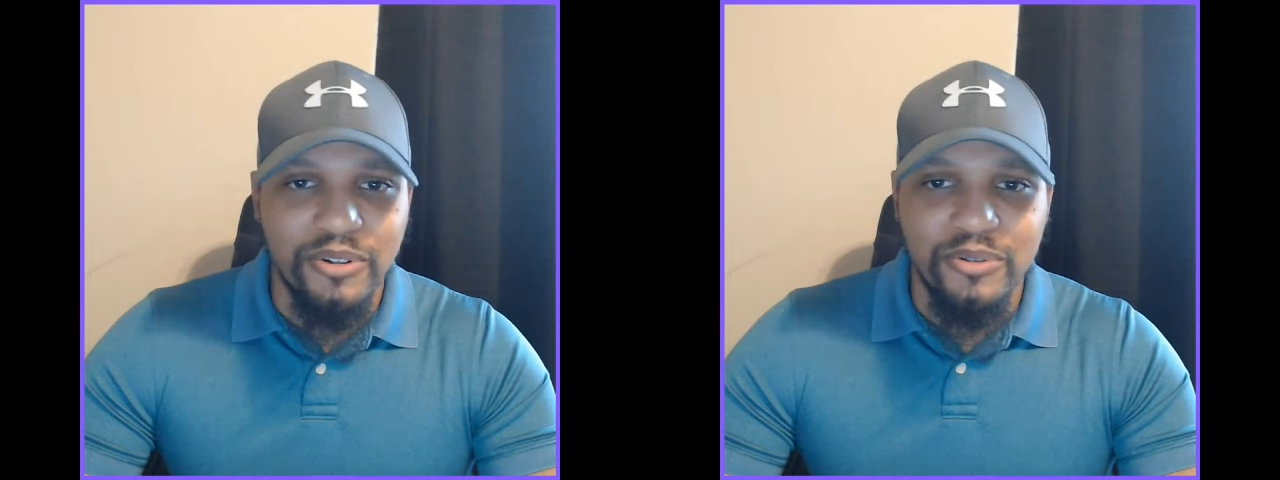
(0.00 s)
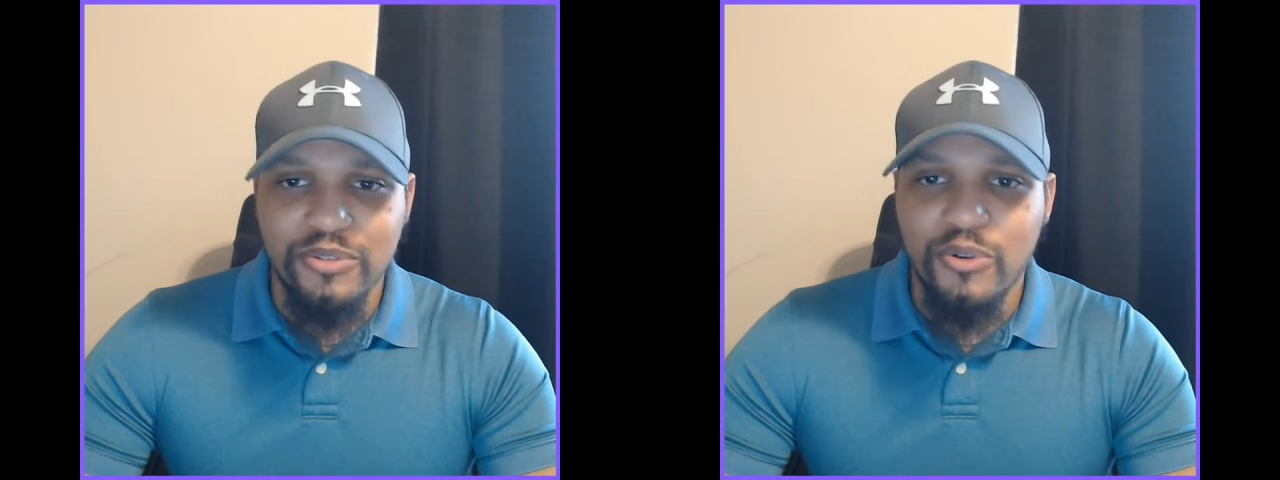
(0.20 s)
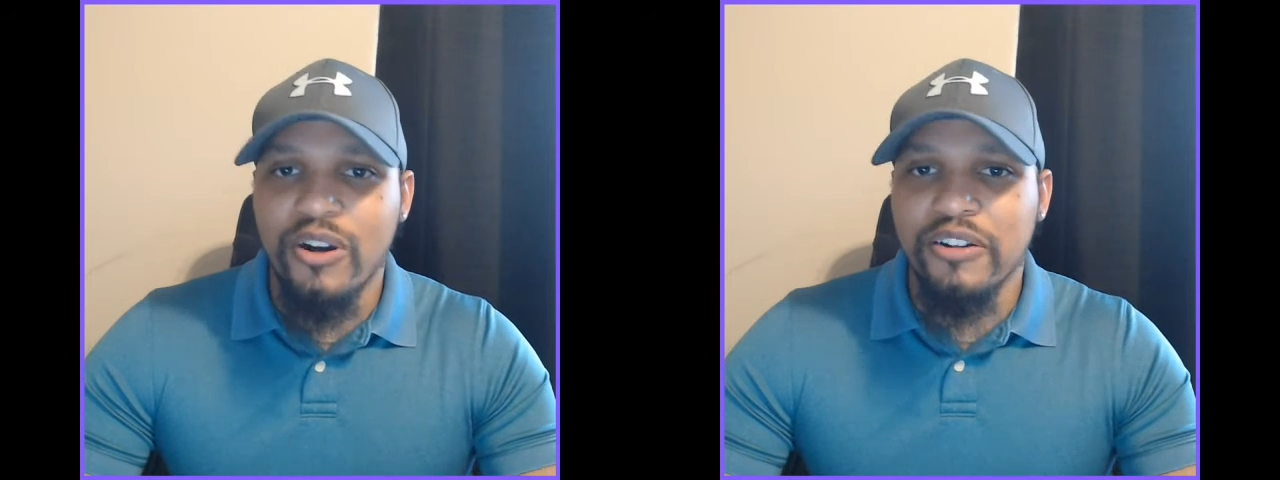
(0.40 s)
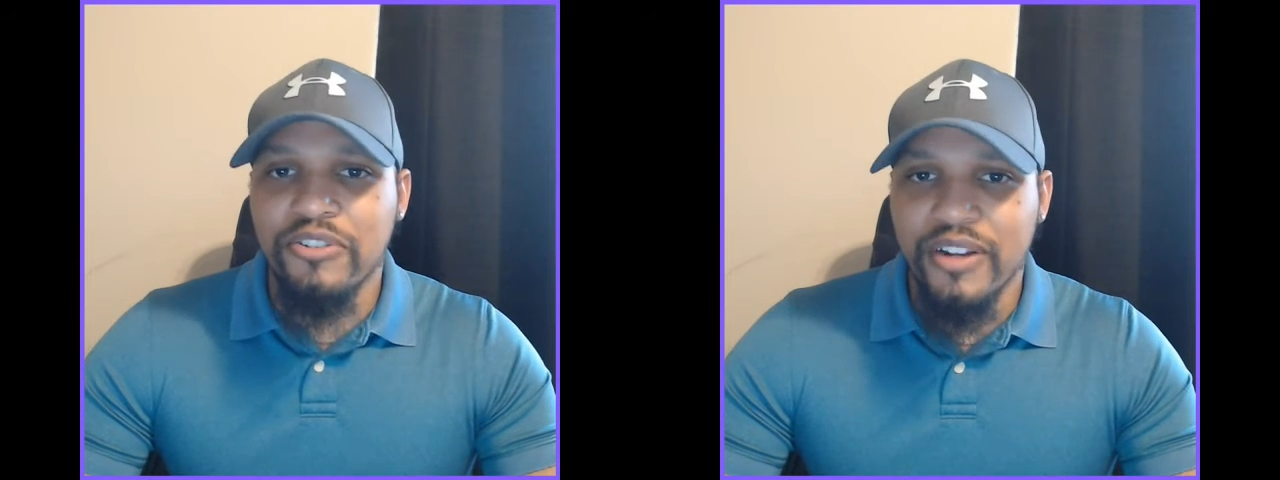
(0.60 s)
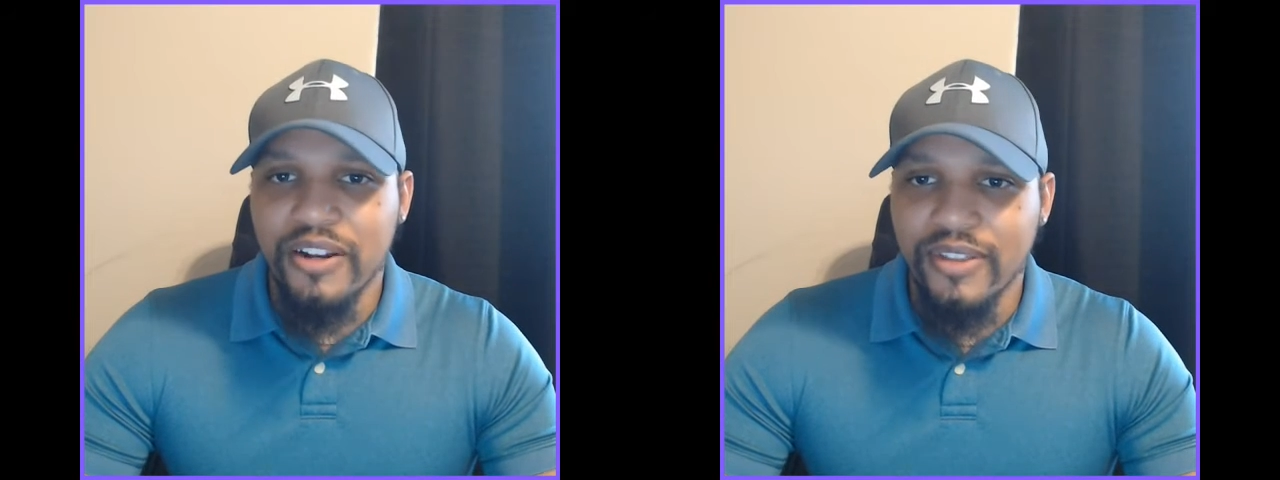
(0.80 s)

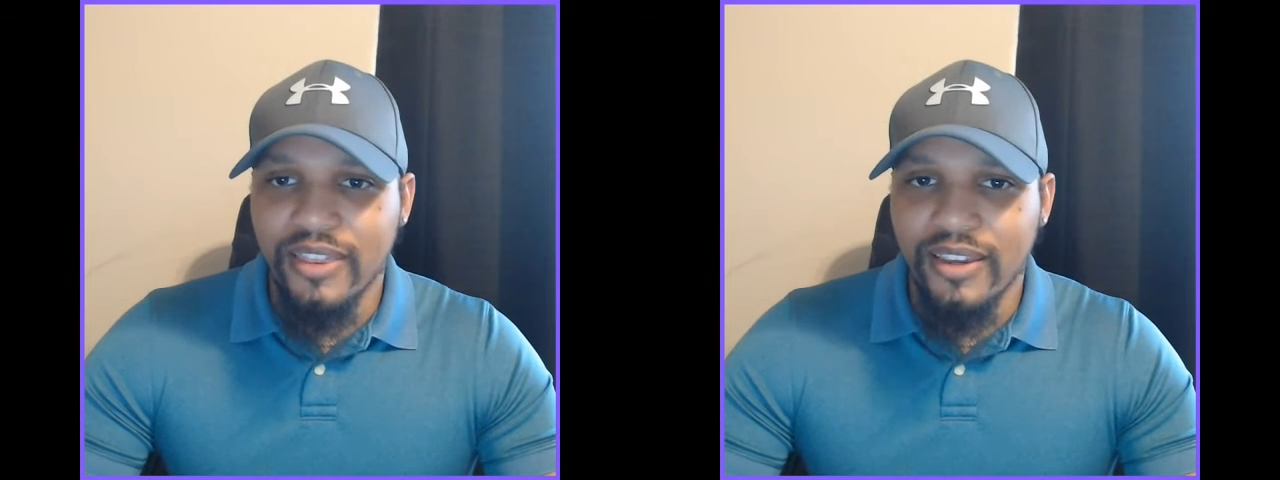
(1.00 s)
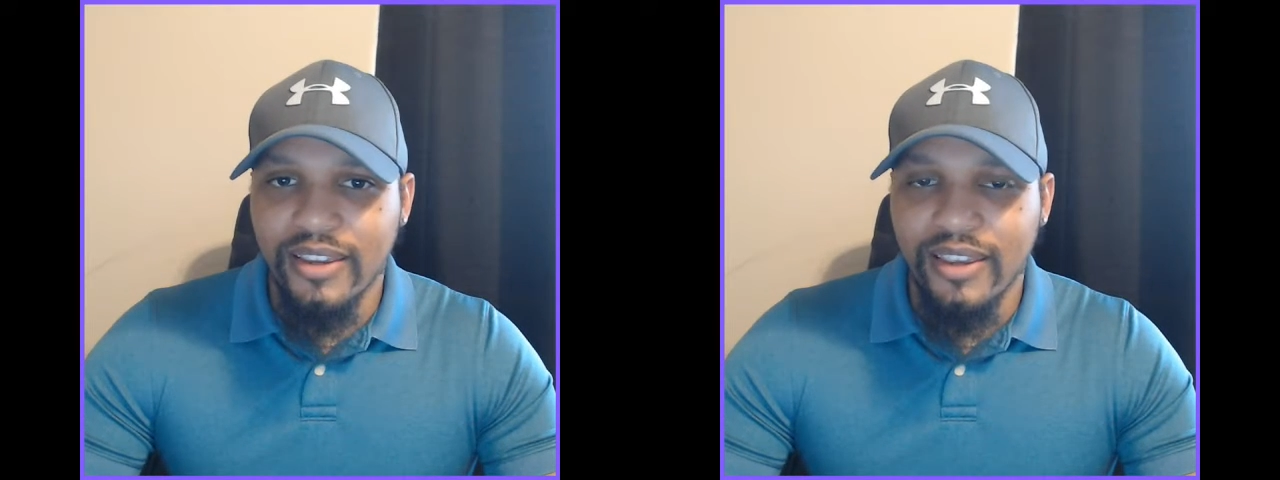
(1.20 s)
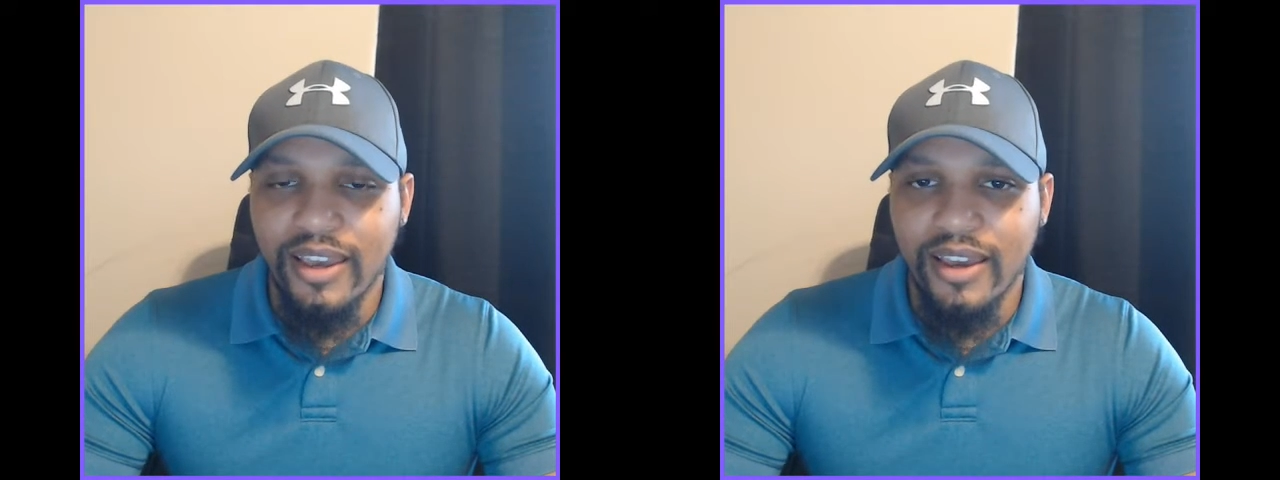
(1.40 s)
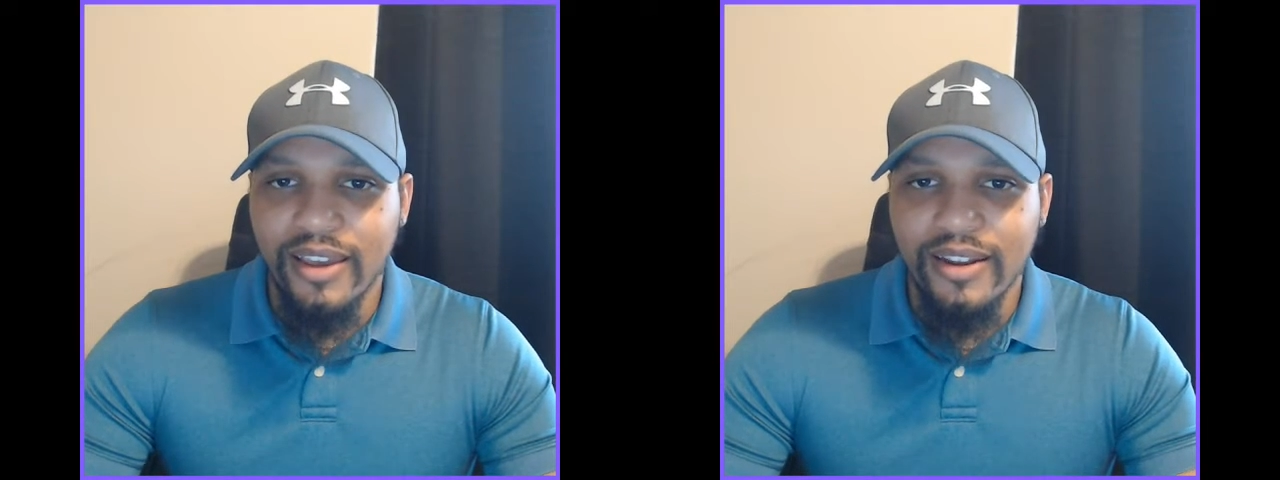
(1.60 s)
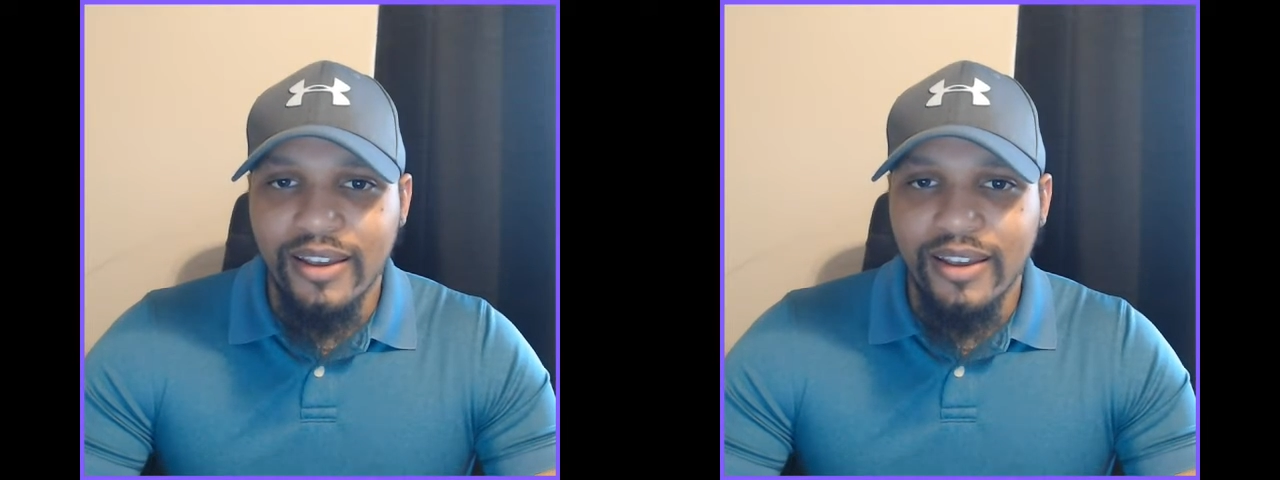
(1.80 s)
squandering everything he had,